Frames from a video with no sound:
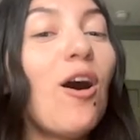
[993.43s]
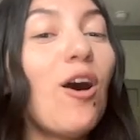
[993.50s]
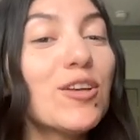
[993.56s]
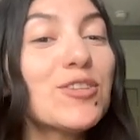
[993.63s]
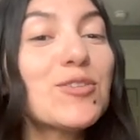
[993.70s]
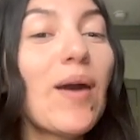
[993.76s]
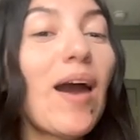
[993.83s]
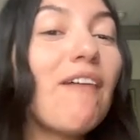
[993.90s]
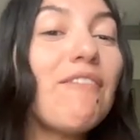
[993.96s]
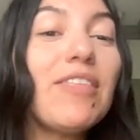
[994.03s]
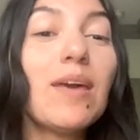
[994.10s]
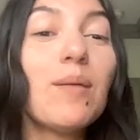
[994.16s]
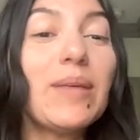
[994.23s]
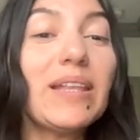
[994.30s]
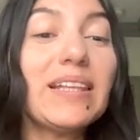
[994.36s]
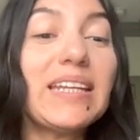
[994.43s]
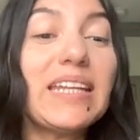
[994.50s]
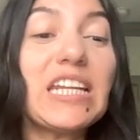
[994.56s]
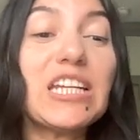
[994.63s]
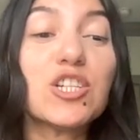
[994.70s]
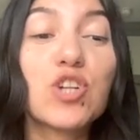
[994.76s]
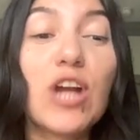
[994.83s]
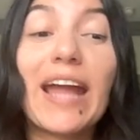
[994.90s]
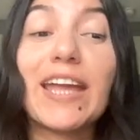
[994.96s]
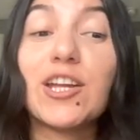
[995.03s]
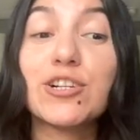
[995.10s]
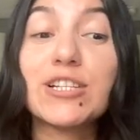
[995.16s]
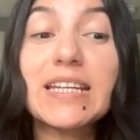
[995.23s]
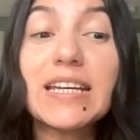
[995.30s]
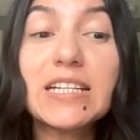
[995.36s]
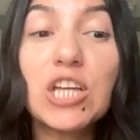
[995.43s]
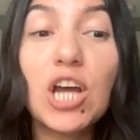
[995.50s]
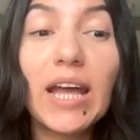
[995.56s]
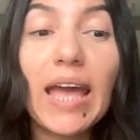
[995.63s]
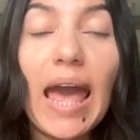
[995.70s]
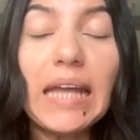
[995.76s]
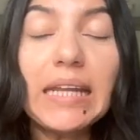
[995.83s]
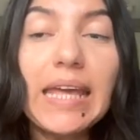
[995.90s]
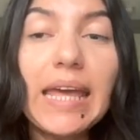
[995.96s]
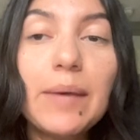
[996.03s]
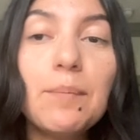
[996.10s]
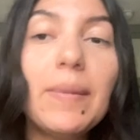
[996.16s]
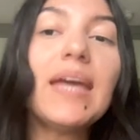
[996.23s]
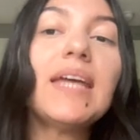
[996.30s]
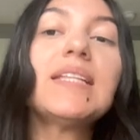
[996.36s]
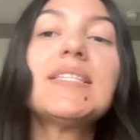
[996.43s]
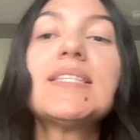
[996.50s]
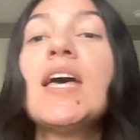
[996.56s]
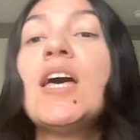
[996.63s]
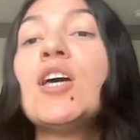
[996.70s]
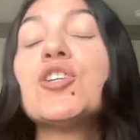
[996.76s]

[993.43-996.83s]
also have the ability to track your TikTok ad campaigns.